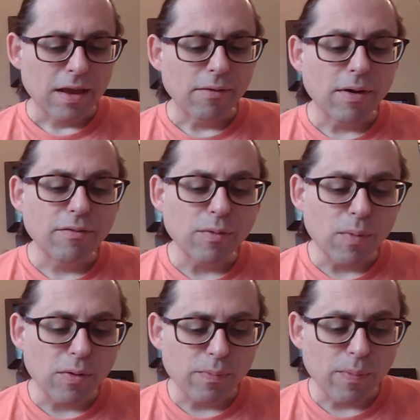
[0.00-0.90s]
However,
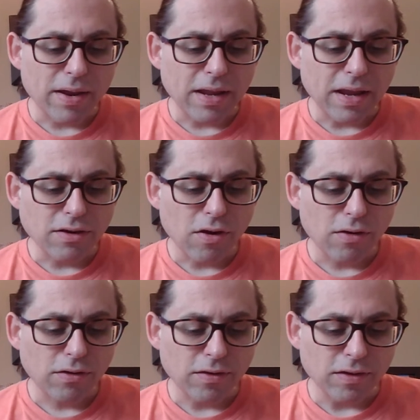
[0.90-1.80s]
both body and
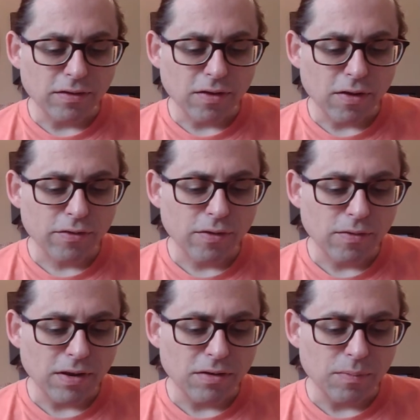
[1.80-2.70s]
heart sense also
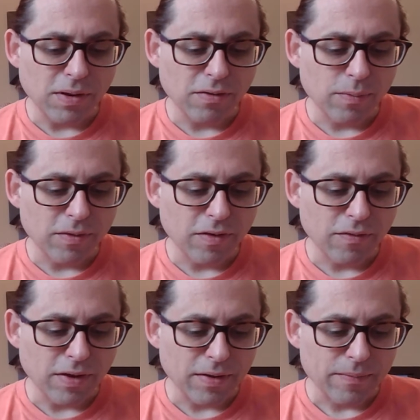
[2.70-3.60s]
need to be
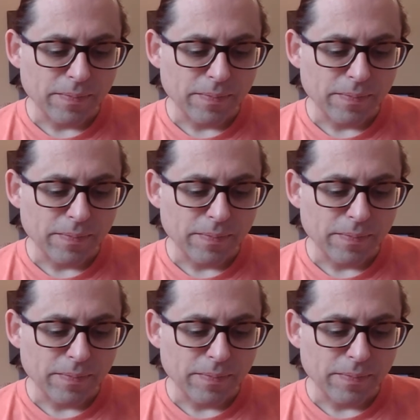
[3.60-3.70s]
specific.